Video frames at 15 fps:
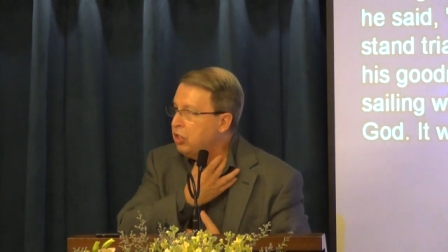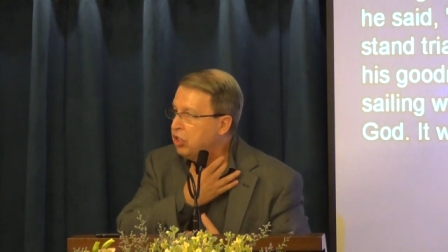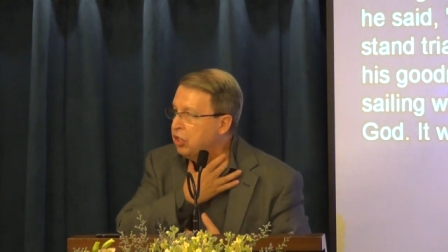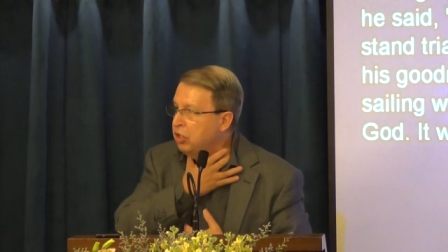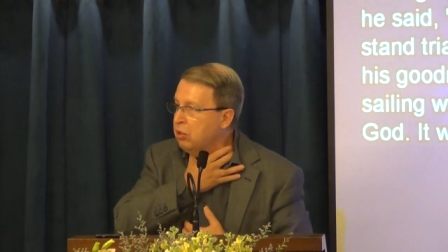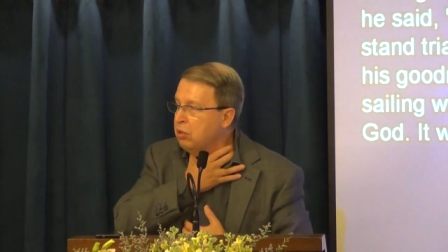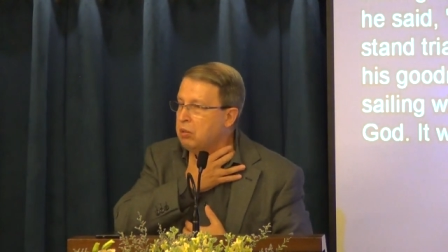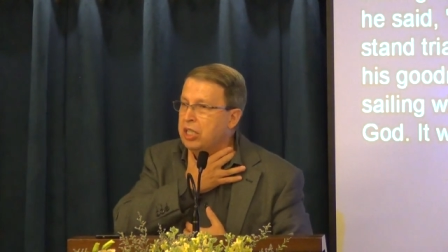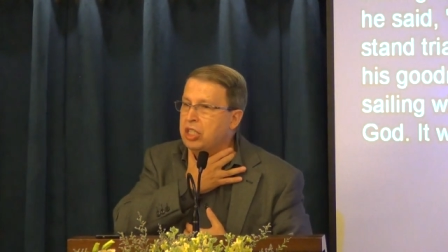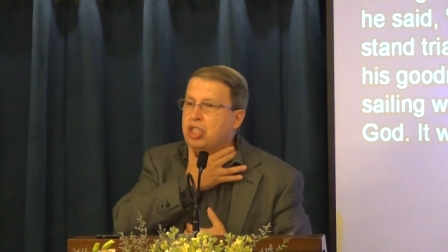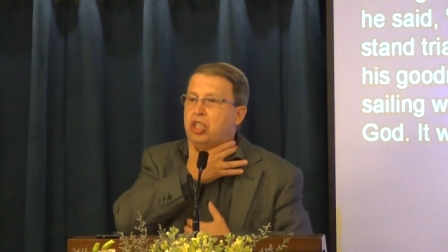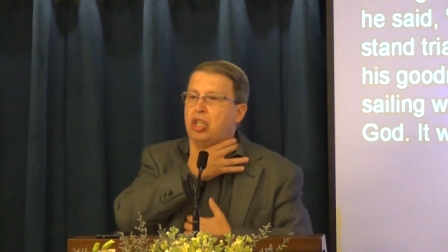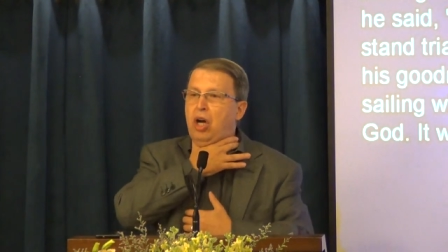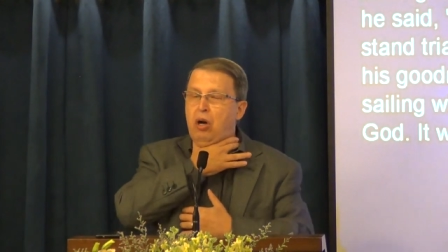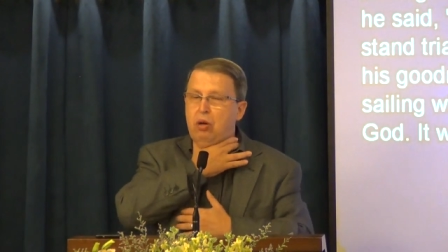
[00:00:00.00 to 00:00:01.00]
you, it
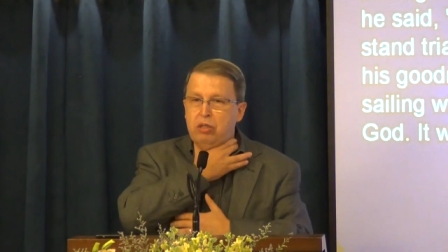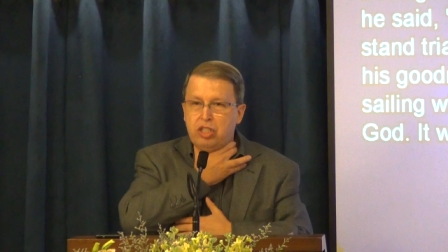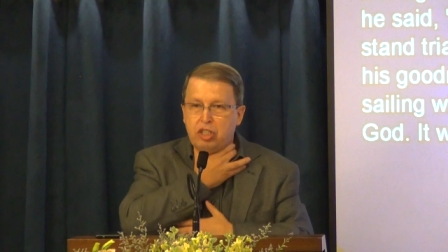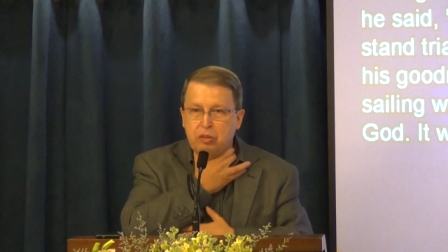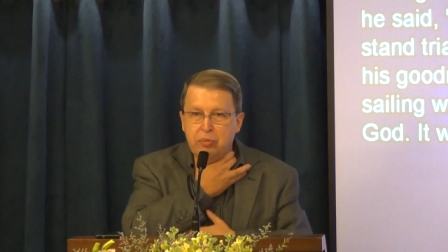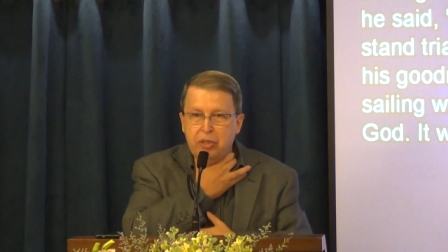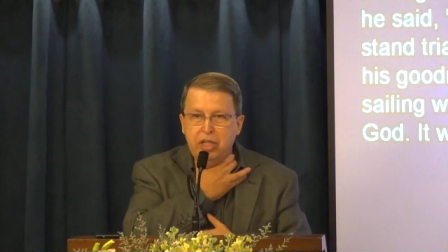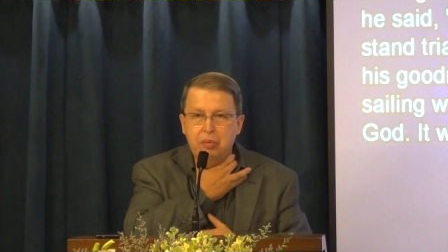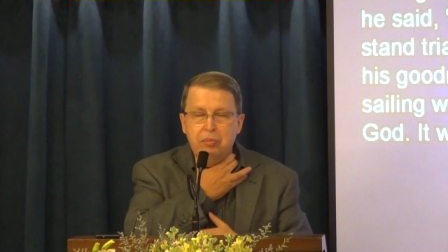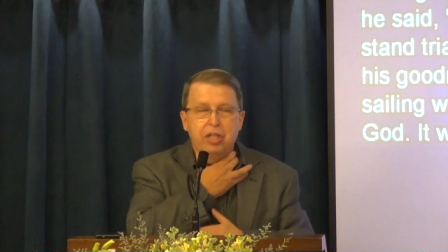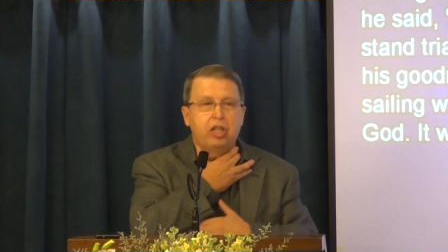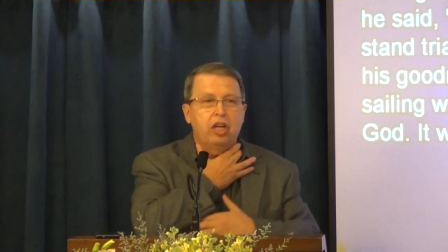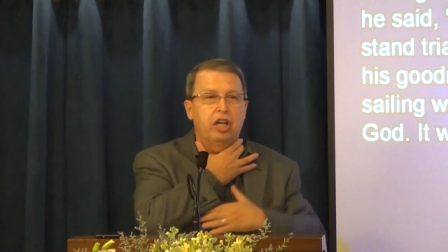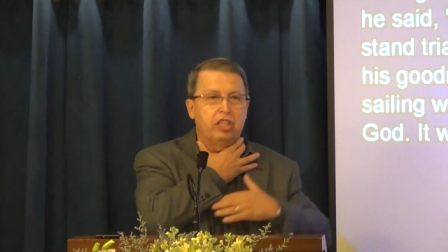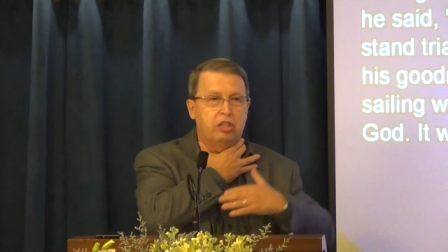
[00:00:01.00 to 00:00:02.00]
chokes me,
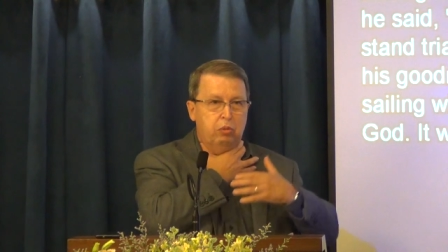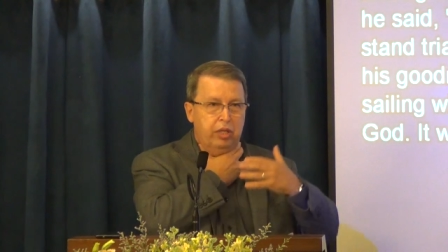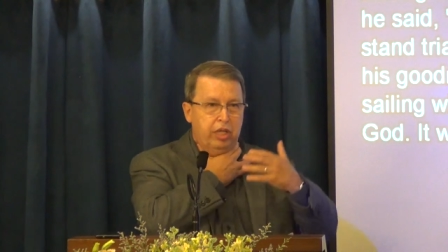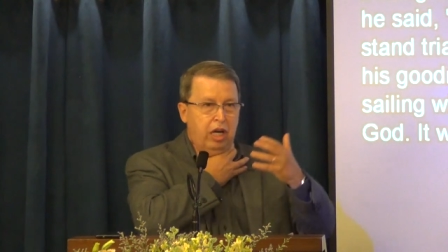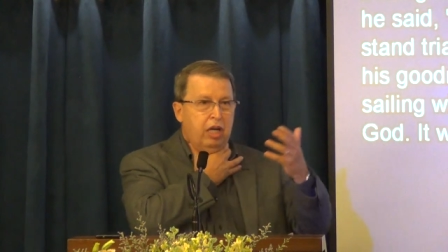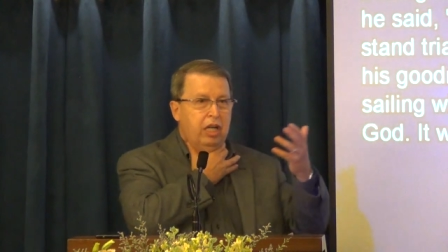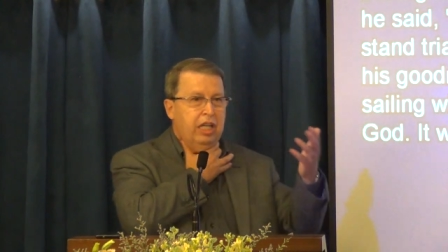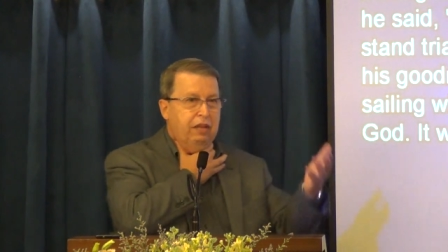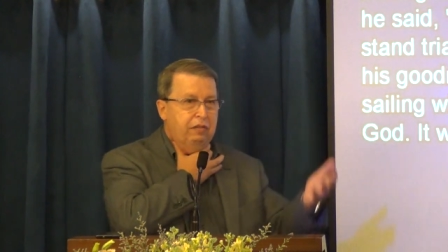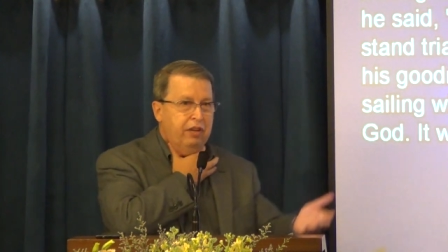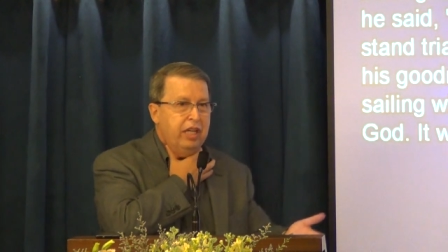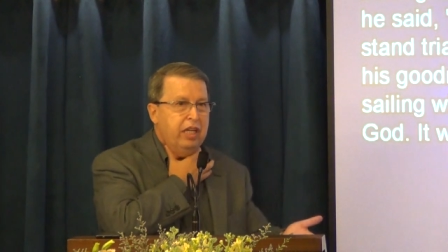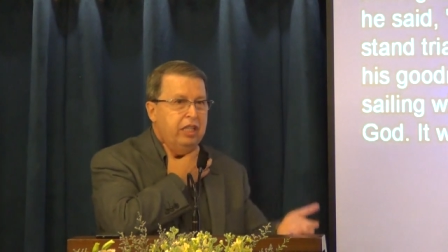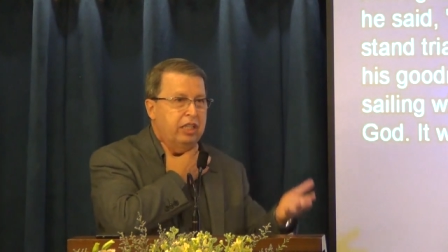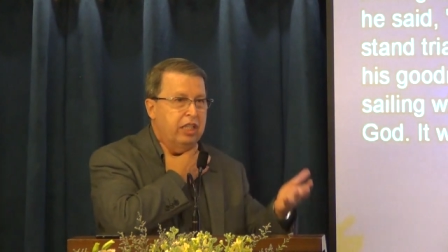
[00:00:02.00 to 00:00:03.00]
because we are
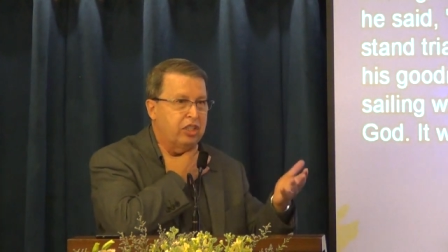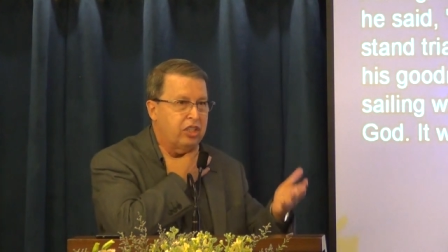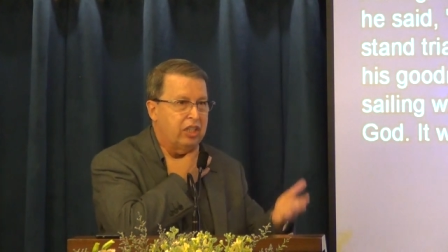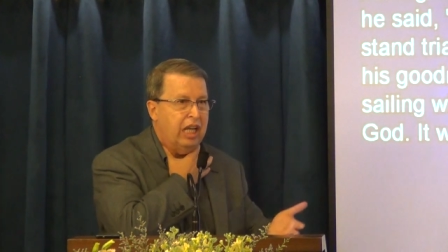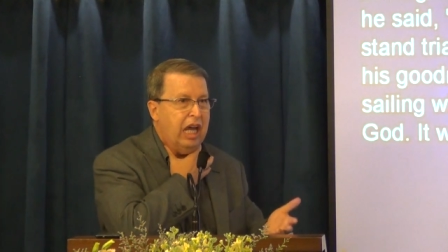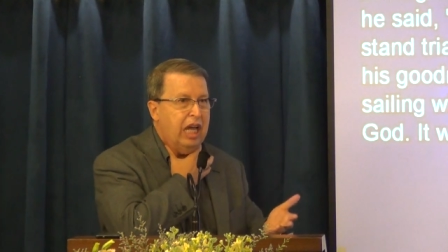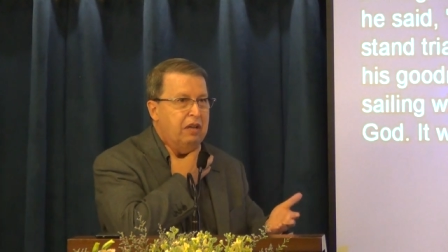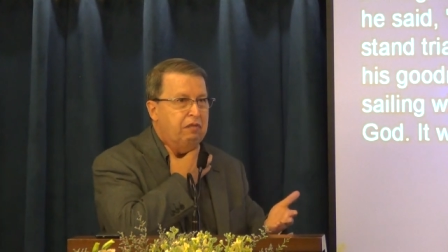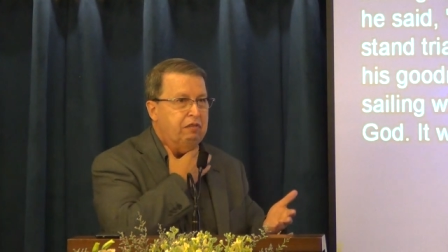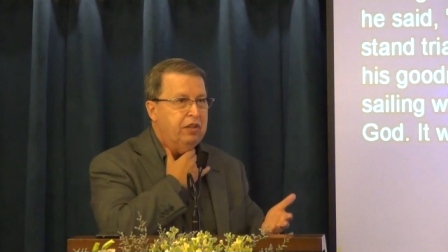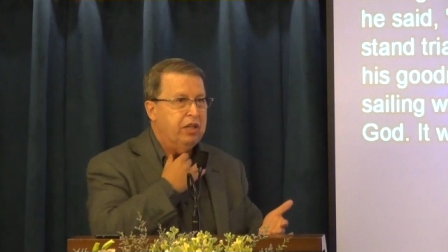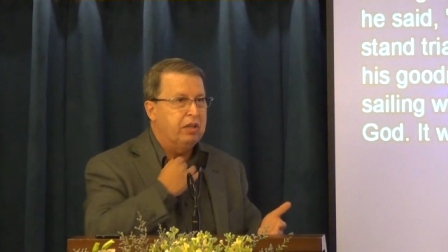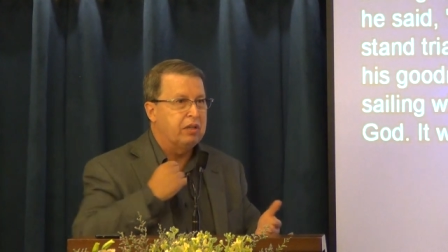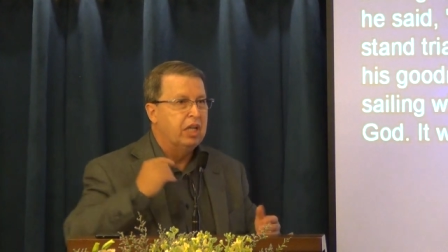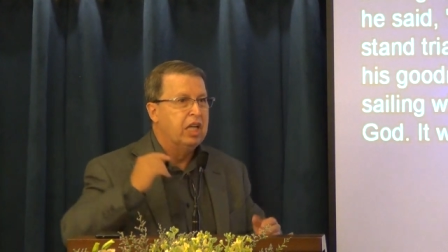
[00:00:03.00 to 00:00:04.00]
living this life
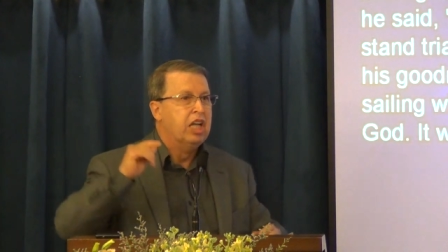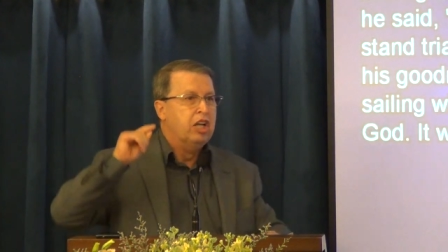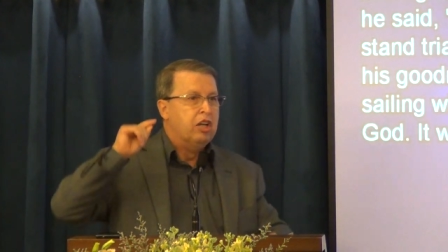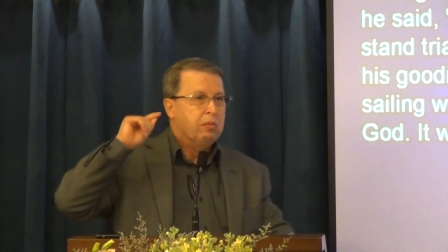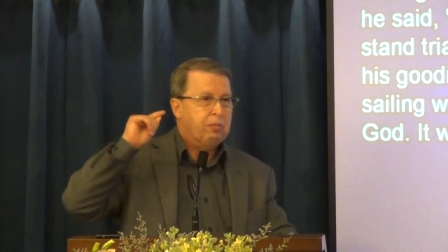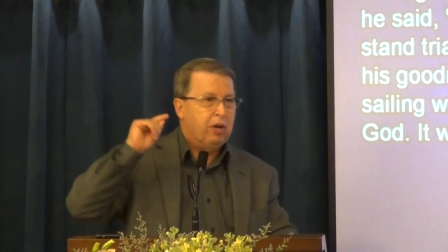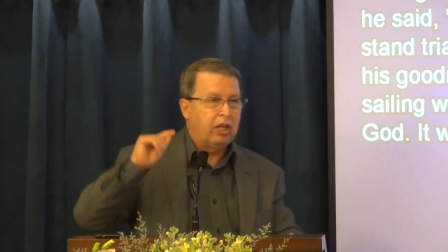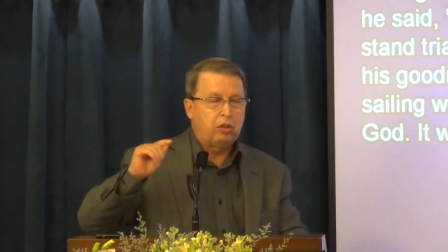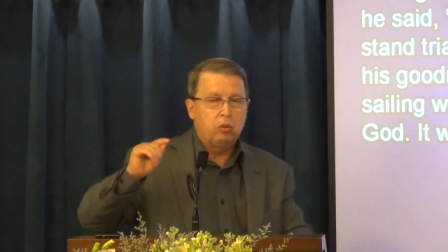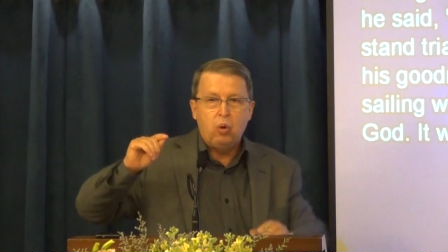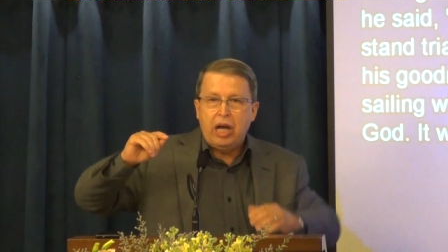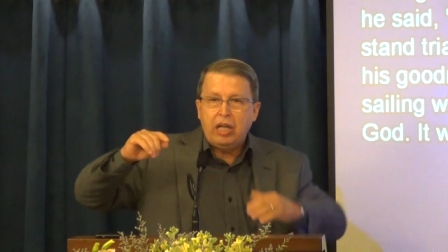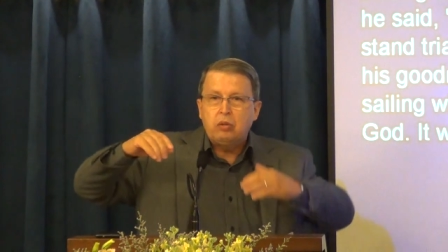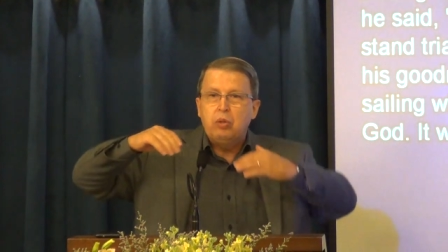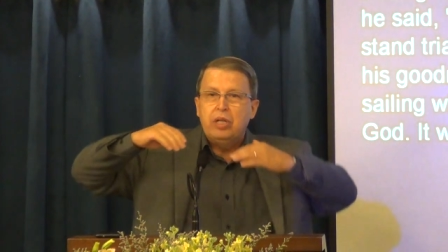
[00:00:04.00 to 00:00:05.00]
here. But
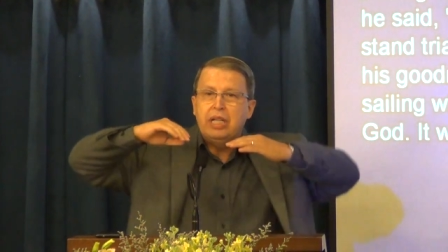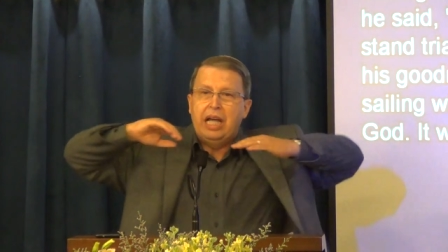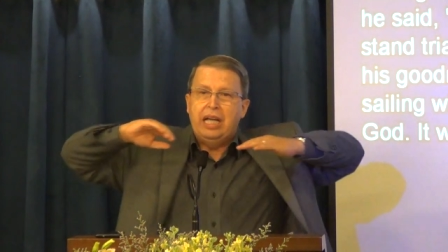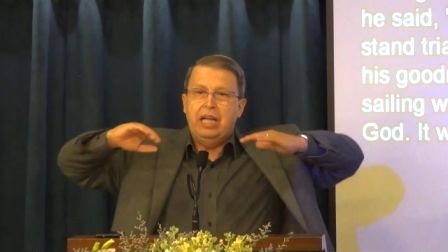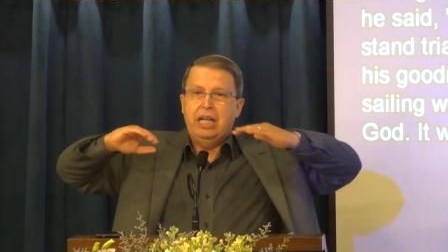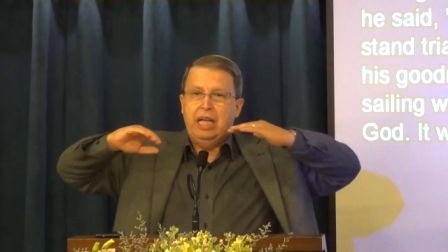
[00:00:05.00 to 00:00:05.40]
what will